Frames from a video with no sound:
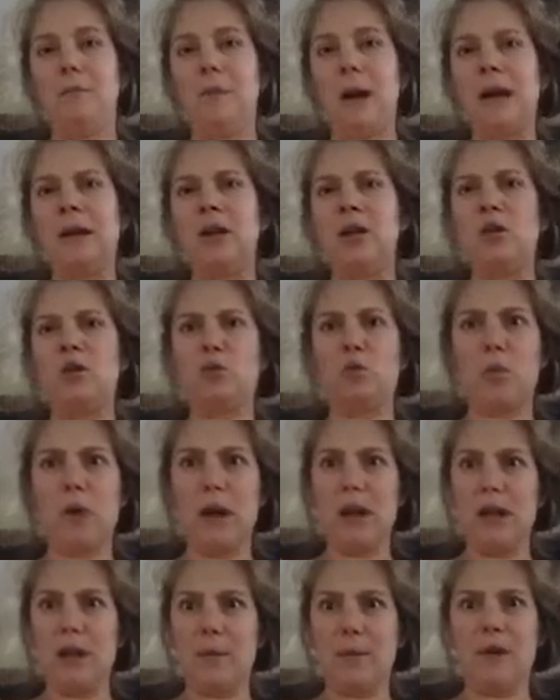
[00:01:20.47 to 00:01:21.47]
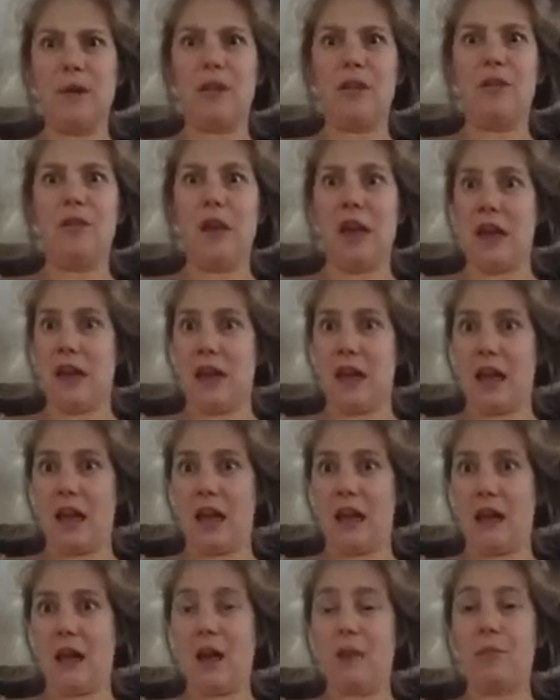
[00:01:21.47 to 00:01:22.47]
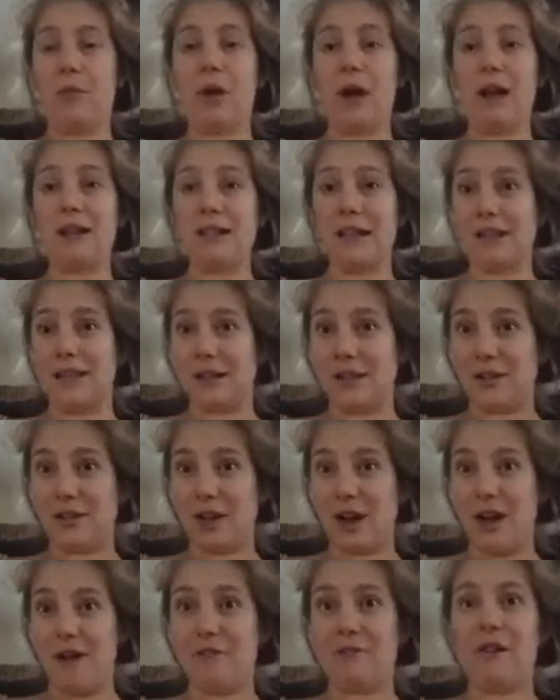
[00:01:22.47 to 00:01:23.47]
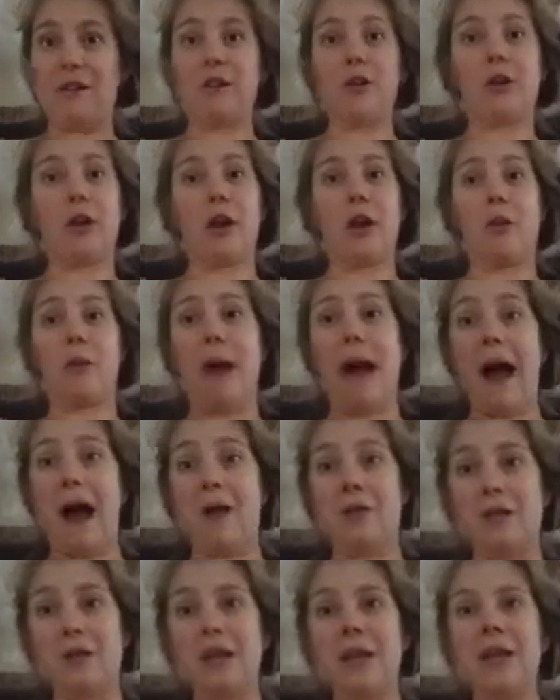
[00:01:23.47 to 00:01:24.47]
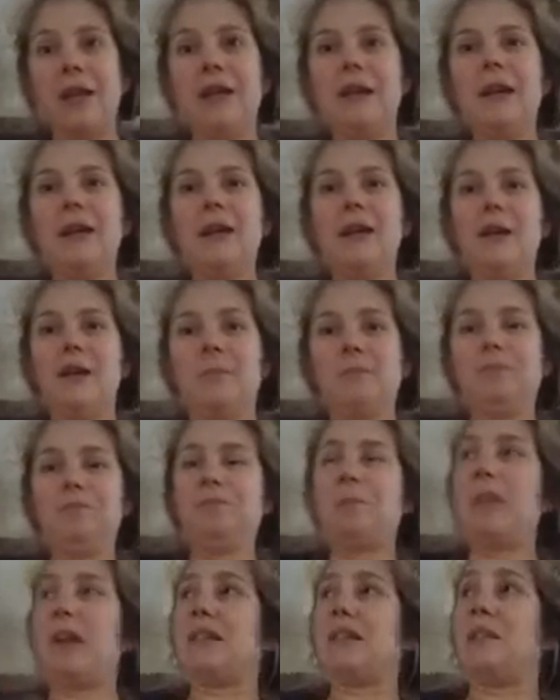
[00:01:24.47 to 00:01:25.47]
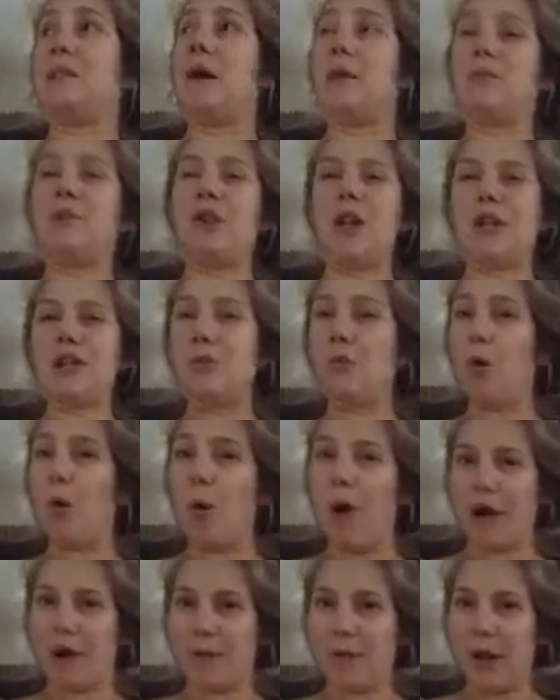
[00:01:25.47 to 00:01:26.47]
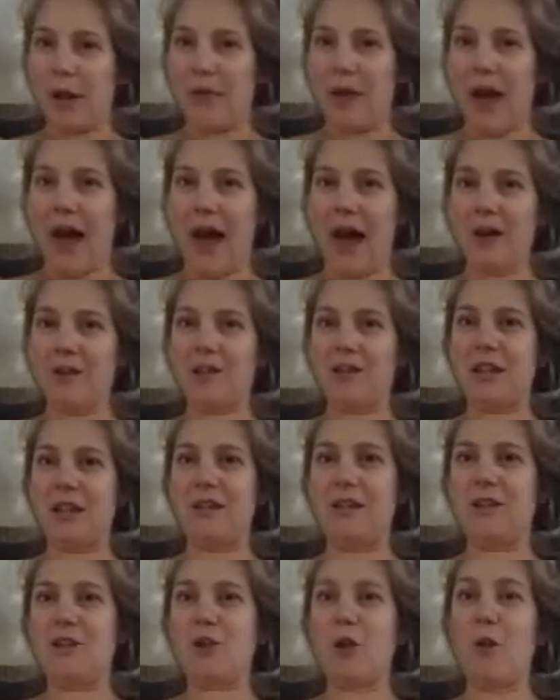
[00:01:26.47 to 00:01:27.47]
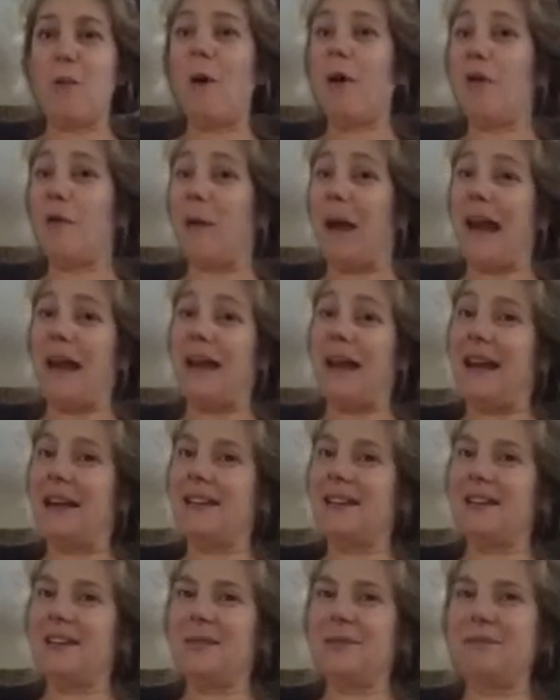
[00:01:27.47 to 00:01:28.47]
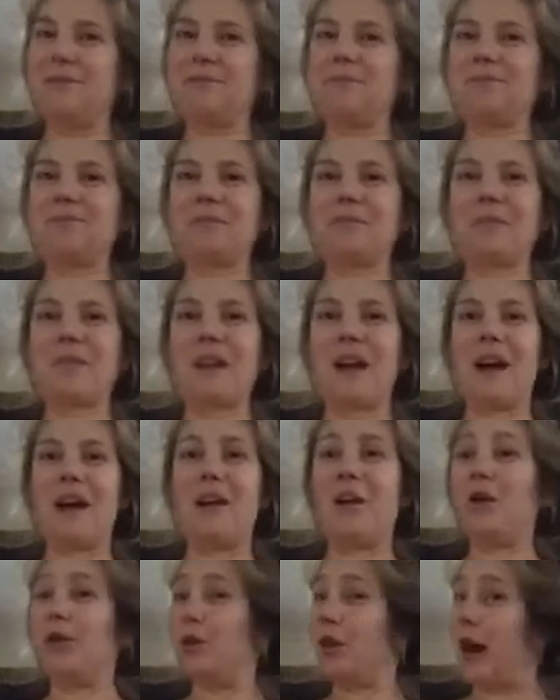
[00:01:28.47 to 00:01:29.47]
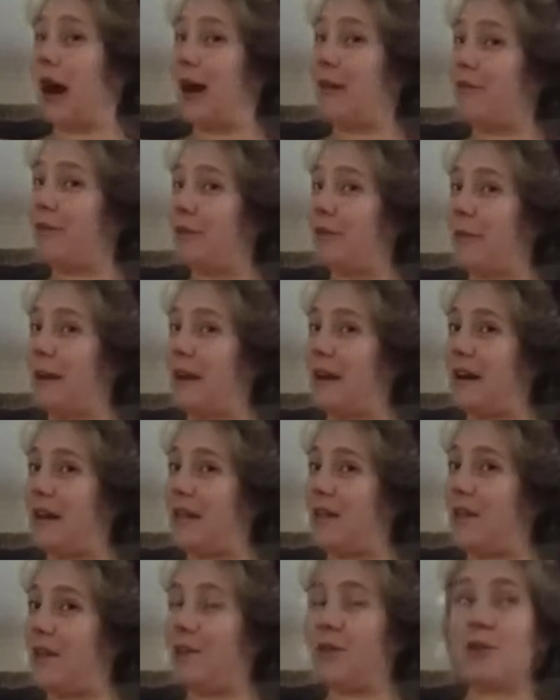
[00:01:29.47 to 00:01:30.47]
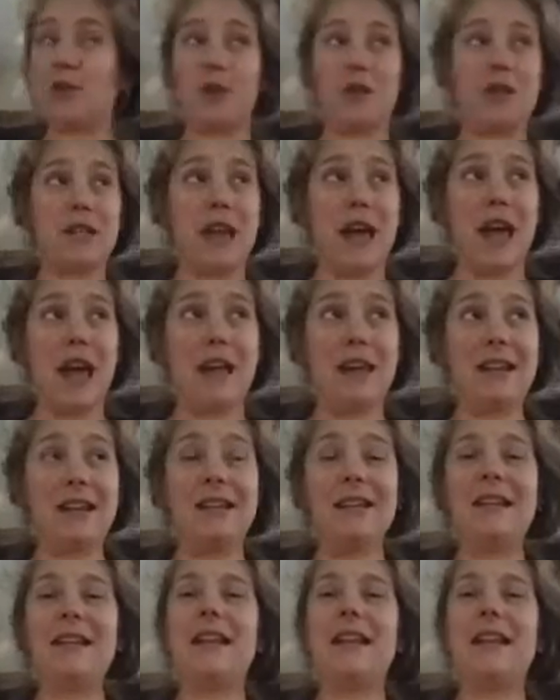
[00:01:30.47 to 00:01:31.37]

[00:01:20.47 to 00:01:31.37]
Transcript: and he's really been thinking and processing stuff and looking around. Sometimes Jason will walk him around the house and show him all the paintings, and he'll look at it for a minute, and then he'll turn his head,